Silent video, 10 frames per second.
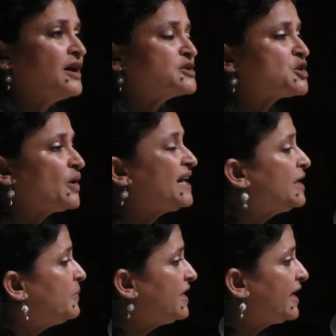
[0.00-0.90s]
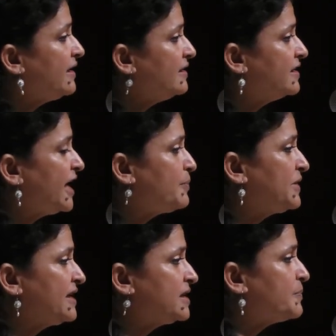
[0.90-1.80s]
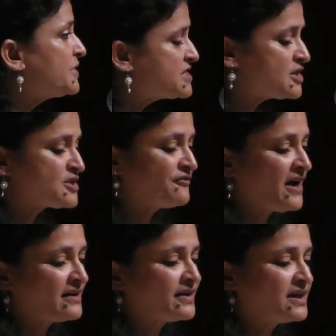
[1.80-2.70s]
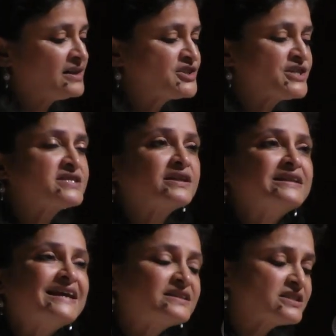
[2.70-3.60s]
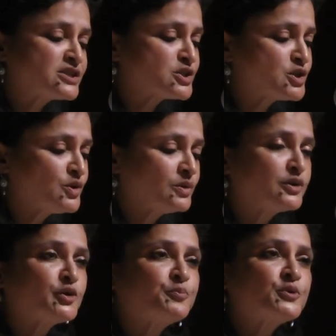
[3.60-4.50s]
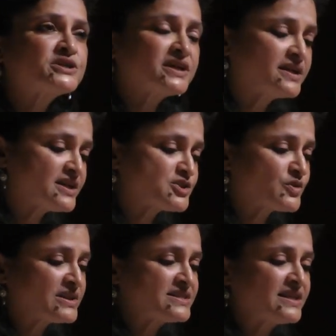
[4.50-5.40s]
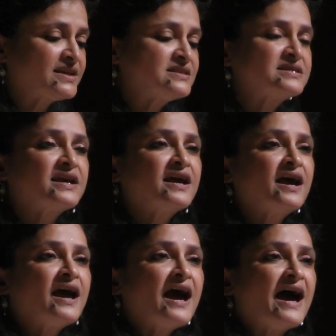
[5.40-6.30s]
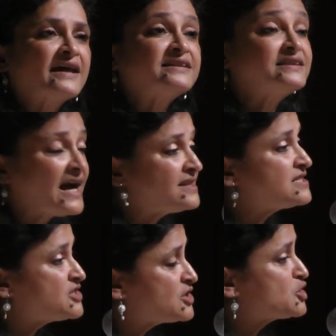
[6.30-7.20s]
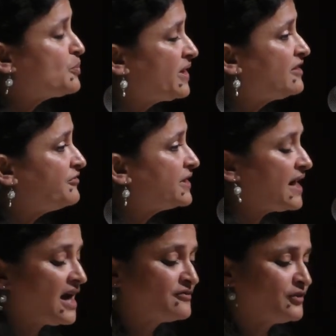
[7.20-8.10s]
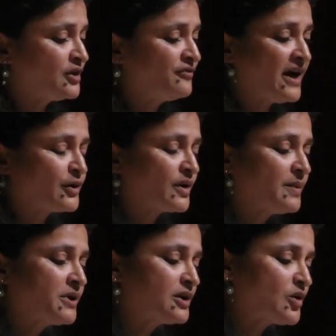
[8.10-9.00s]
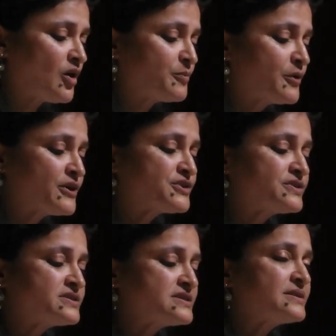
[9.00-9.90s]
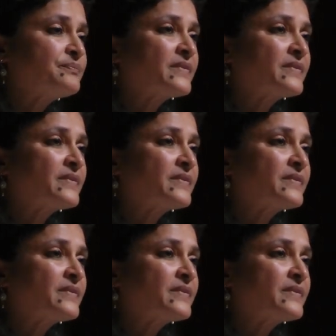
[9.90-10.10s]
So EBA, Enabling the Business of Agriculture, is the latest tool to push industrial seeds, and that is just to benefit a handful of agrochemical corporations.